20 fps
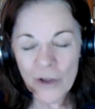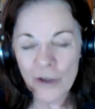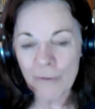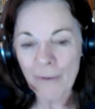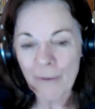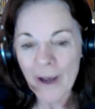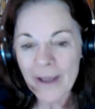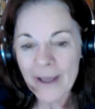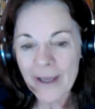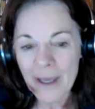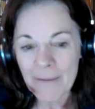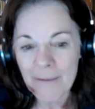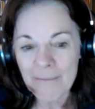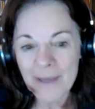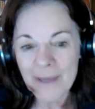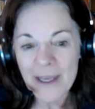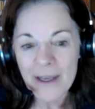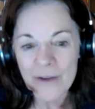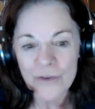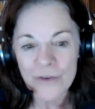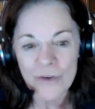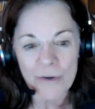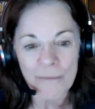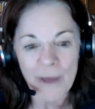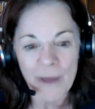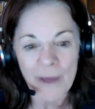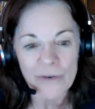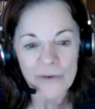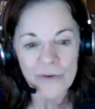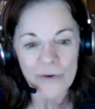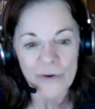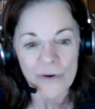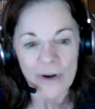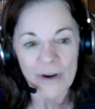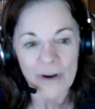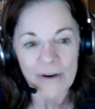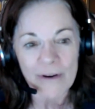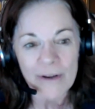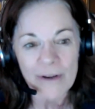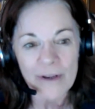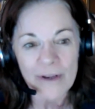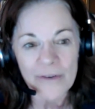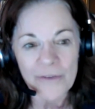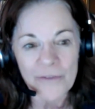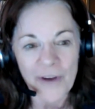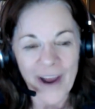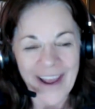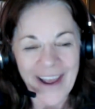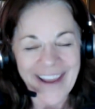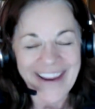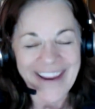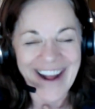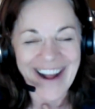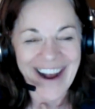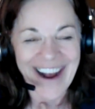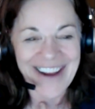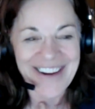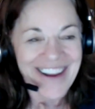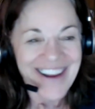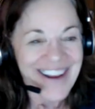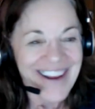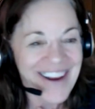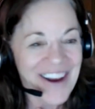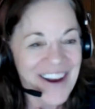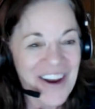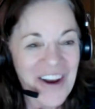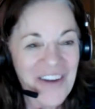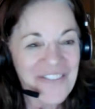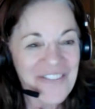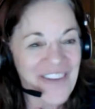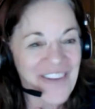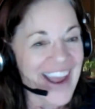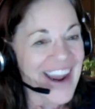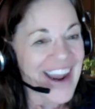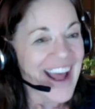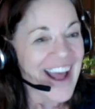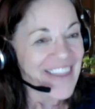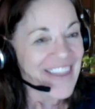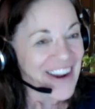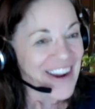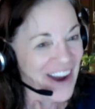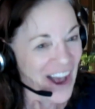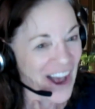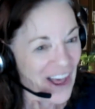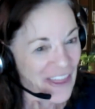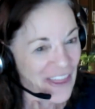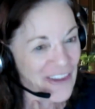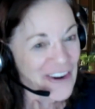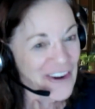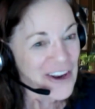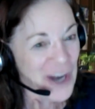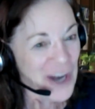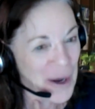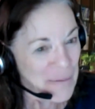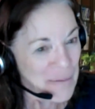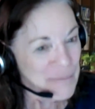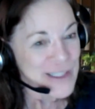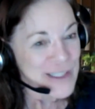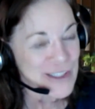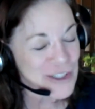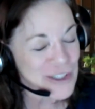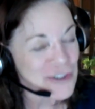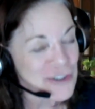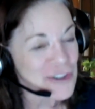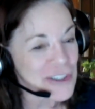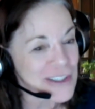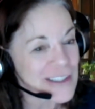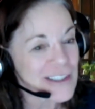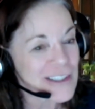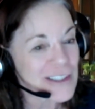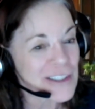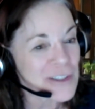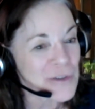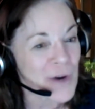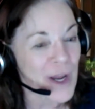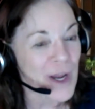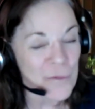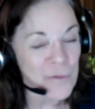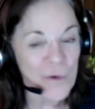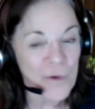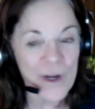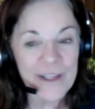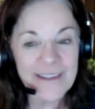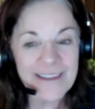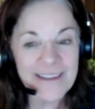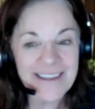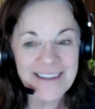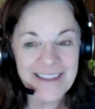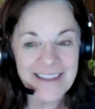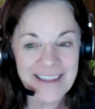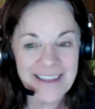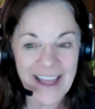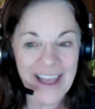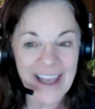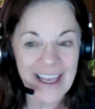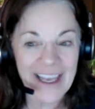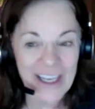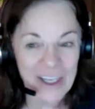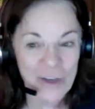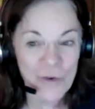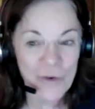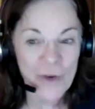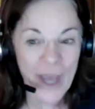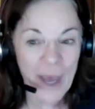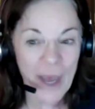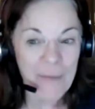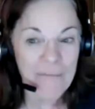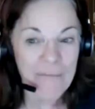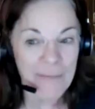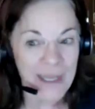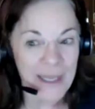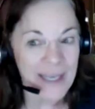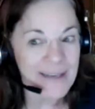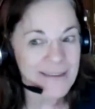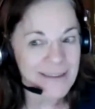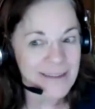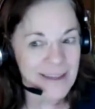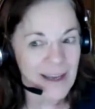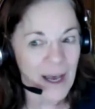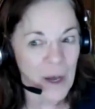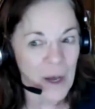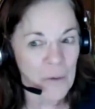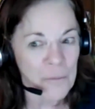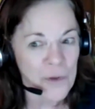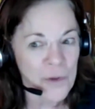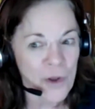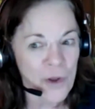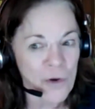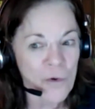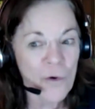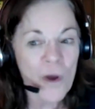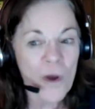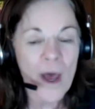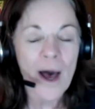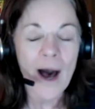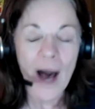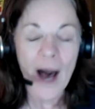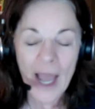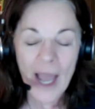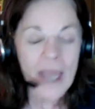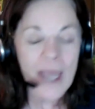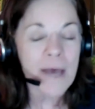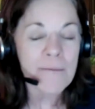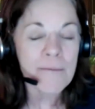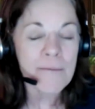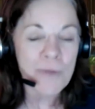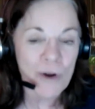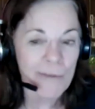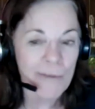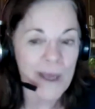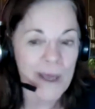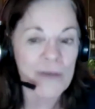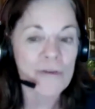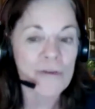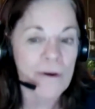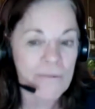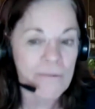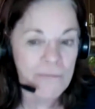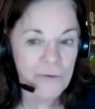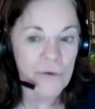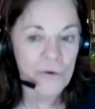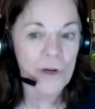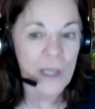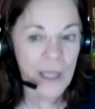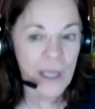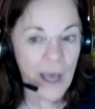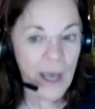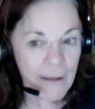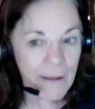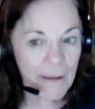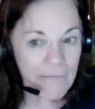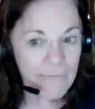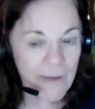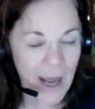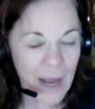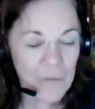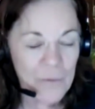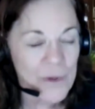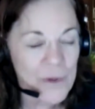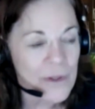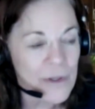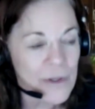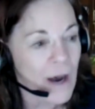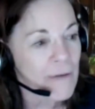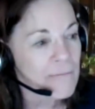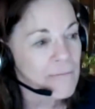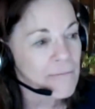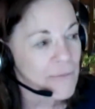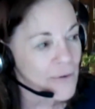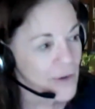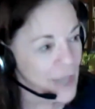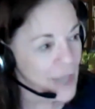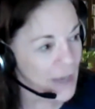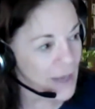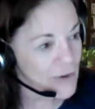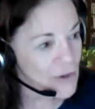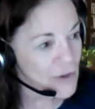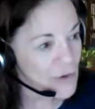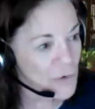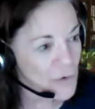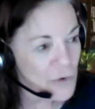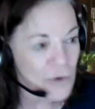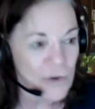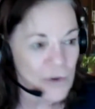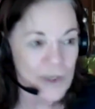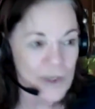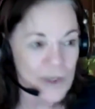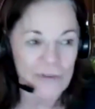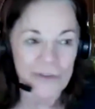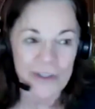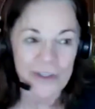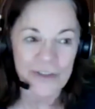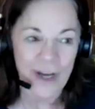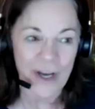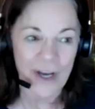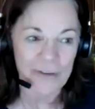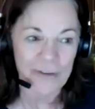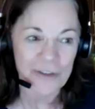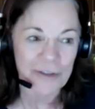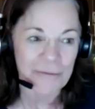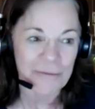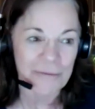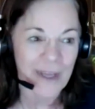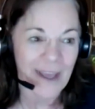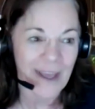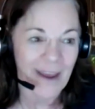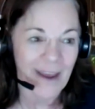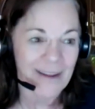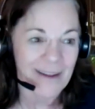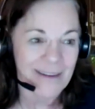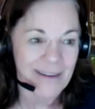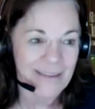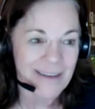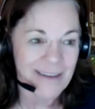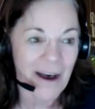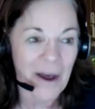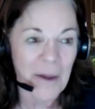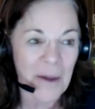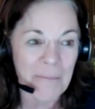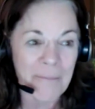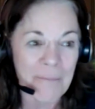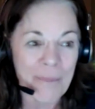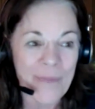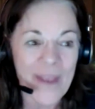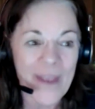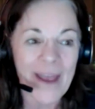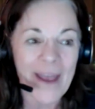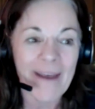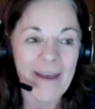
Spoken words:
you might get me as your mentor, right? Right. And there are other competitions too. And once like you get me to help you, I am your mentor for life. I will not forget you. You can reach out to me anytime.